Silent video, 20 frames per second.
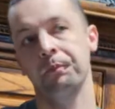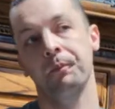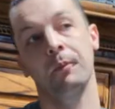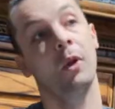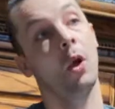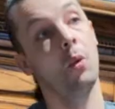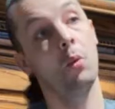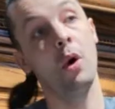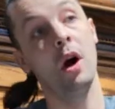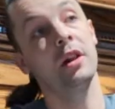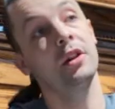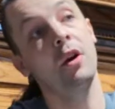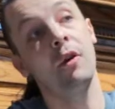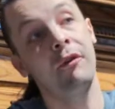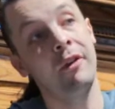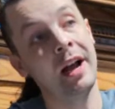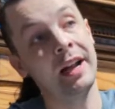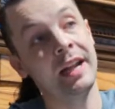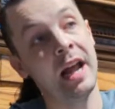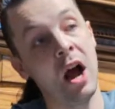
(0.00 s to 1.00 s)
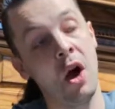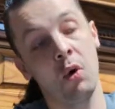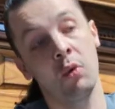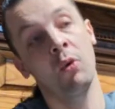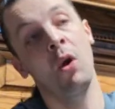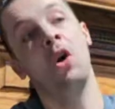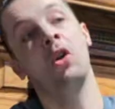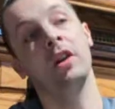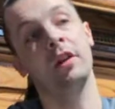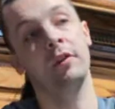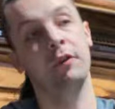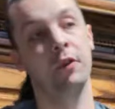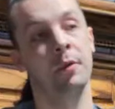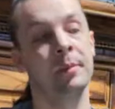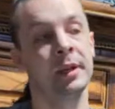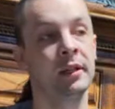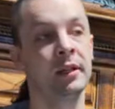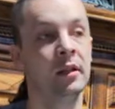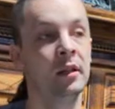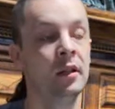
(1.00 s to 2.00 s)
Well, you'll find out. Roll it for
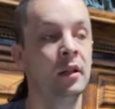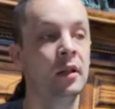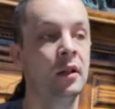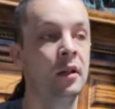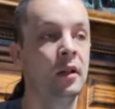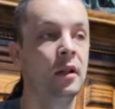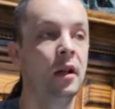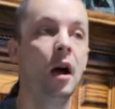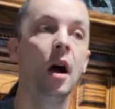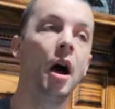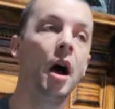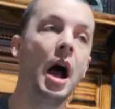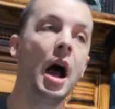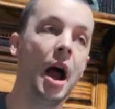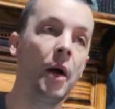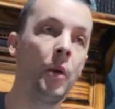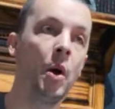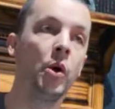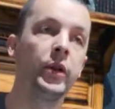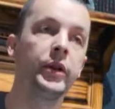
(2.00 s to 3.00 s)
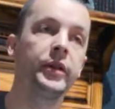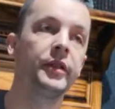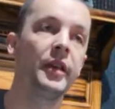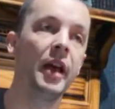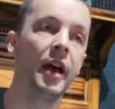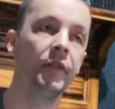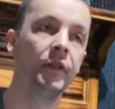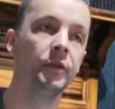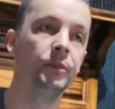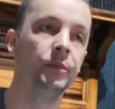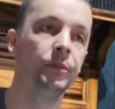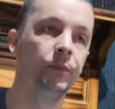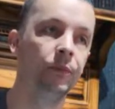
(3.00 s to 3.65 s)
me. I rolled a 7.